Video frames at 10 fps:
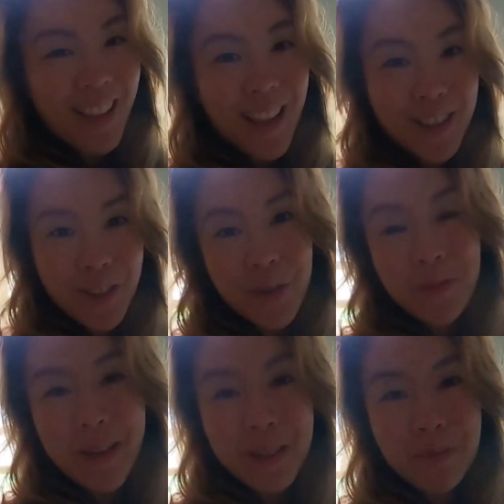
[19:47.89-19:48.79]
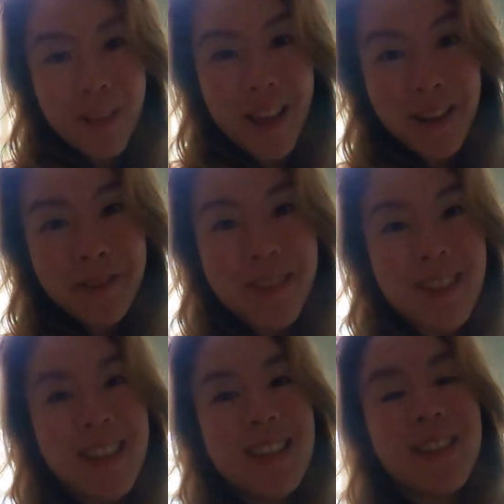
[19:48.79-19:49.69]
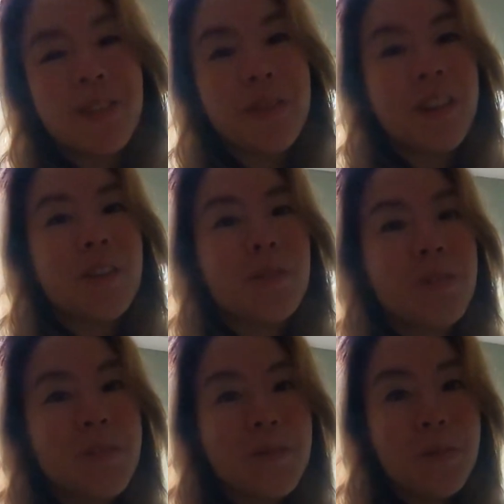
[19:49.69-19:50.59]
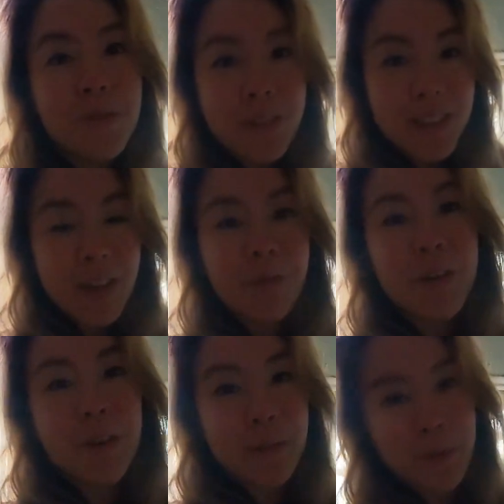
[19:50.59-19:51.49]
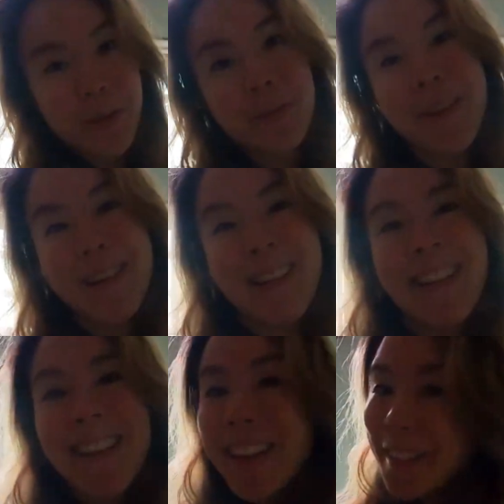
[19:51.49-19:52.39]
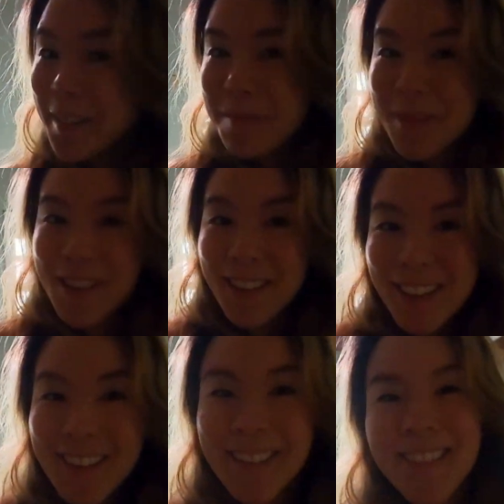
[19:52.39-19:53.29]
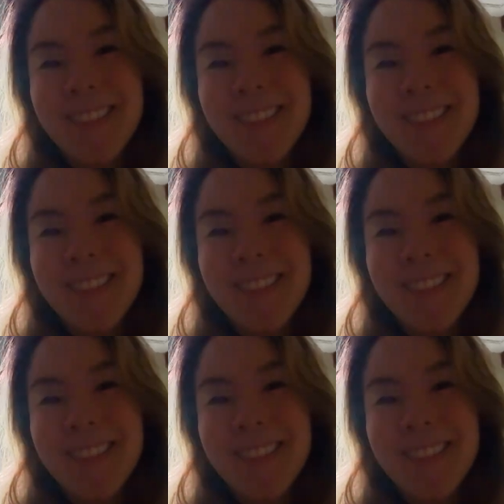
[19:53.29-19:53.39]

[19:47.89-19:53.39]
I'll show you my supplier of the seeds so you can also do the same for your rosemary here in Manila.